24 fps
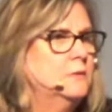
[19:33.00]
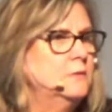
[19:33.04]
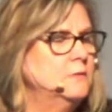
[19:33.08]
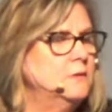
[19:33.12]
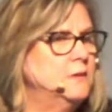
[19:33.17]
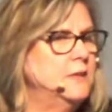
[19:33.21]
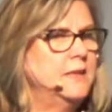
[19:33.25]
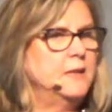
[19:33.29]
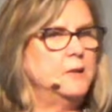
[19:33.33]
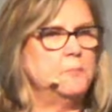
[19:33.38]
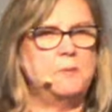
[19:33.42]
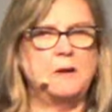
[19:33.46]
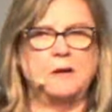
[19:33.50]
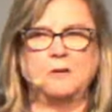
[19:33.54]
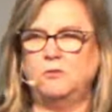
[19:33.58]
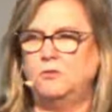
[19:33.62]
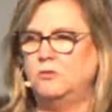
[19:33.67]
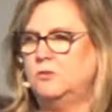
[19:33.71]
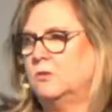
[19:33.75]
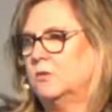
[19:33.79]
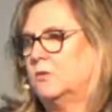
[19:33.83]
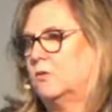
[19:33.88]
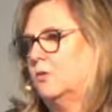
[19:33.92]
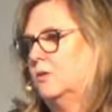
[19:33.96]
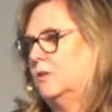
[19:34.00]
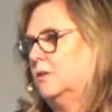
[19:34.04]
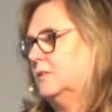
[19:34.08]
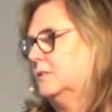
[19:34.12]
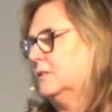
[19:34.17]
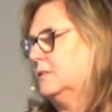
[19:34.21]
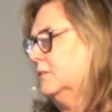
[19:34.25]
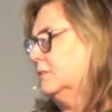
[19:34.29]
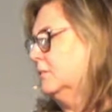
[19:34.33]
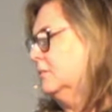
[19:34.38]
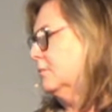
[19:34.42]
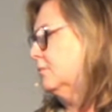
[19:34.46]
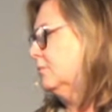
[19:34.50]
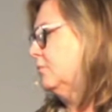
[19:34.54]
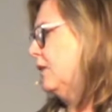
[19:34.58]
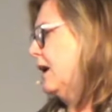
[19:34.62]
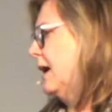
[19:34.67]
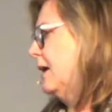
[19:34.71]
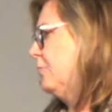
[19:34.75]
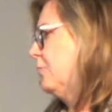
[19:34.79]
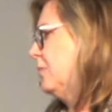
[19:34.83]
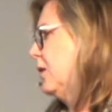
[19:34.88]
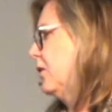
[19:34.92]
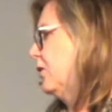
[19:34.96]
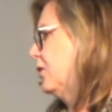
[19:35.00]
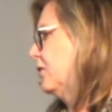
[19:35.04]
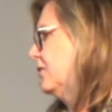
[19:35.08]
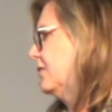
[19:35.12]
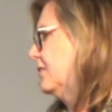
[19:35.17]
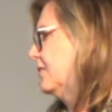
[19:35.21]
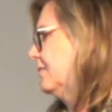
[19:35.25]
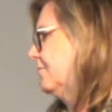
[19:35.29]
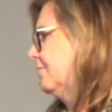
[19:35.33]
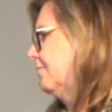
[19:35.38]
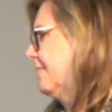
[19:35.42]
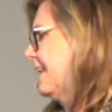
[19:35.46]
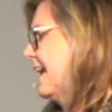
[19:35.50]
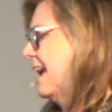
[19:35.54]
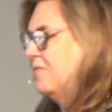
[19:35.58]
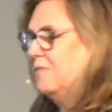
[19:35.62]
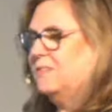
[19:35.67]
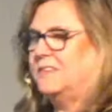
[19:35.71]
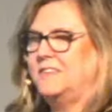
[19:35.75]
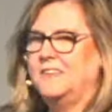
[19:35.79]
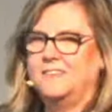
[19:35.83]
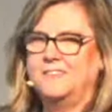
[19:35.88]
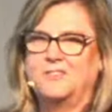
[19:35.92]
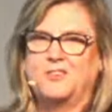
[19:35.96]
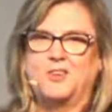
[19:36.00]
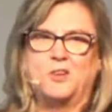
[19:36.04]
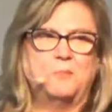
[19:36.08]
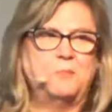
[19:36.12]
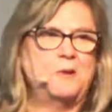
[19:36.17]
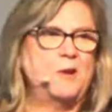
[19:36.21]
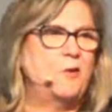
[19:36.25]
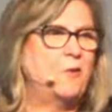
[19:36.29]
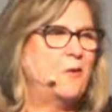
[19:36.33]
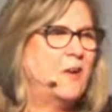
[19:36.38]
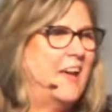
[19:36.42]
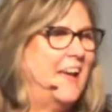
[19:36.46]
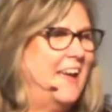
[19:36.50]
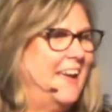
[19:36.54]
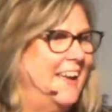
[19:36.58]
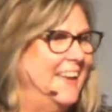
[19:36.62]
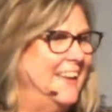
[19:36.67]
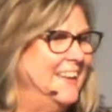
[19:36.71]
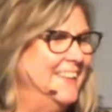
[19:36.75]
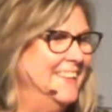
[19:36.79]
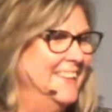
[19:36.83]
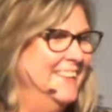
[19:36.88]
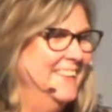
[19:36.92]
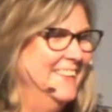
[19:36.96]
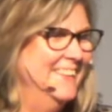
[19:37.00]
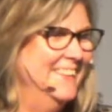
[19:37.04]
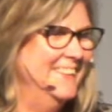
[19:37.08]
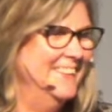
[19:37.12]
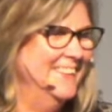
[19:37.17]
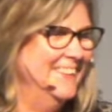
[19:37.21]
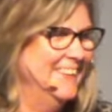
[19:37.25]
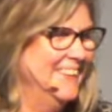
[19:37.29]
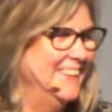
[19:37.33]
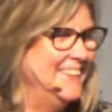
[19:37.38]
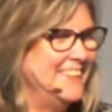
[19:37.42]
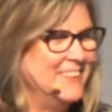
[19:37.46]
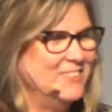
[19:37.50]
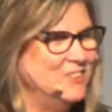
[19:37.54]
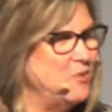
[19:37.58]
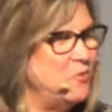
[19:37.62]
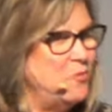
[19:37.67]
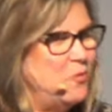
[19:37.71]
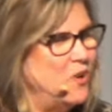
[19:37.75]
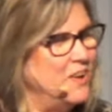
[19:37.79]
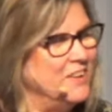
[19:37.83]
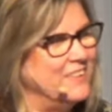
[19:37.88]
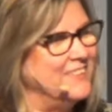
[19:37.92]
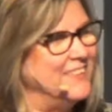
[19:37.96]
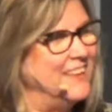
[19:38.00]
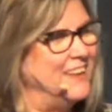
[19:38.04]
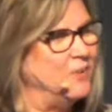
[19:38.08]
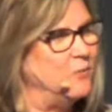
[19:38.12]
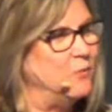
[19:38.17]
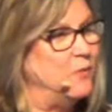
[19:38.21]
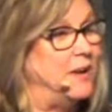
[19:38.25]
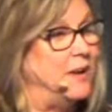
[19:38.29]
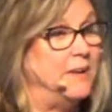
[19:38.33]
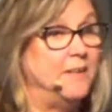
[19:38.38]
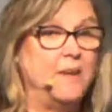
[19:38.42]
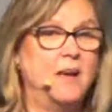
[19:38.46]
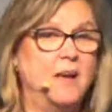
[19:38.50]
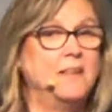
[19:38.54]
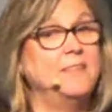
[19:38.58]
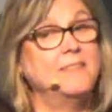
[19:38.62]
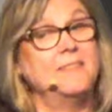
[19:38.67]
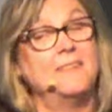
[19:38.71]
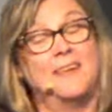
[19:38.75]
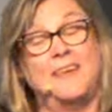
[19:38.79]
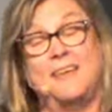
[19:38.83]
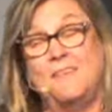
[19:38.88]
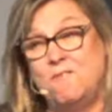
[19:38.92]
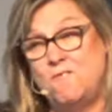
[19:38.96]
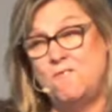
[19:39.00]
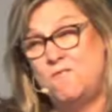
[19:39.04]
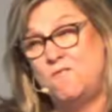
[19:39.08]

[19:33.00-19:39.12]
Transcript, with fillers: think about unicorns and rainbows and everything's going to be okay. It doesn't work that way. It